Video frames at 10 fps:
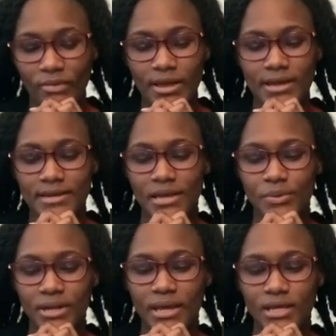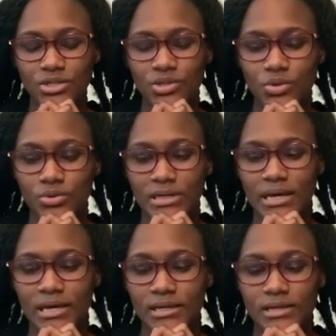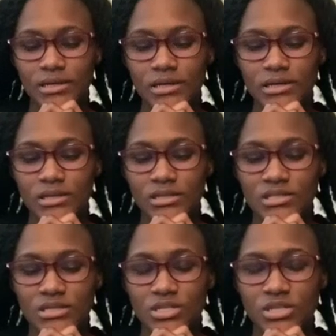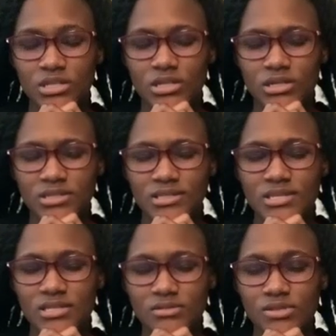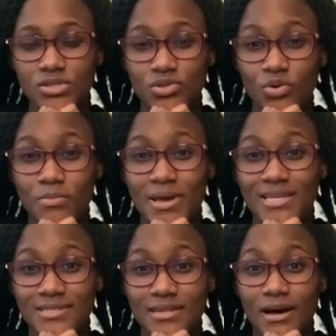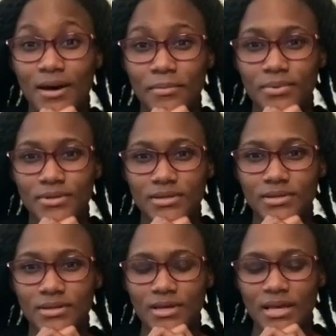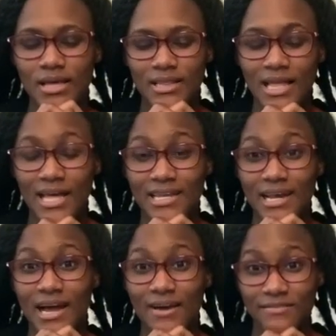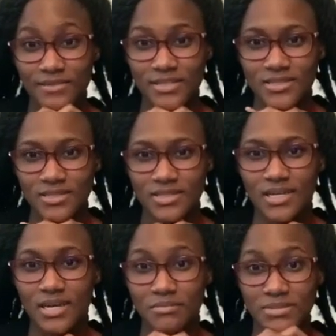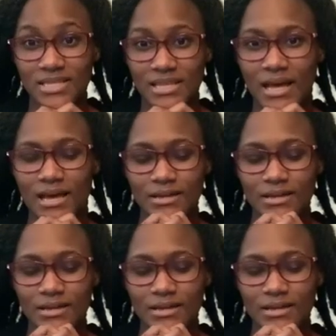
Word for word: and i would hate to know that the, si the system is so messed up that it have to come to that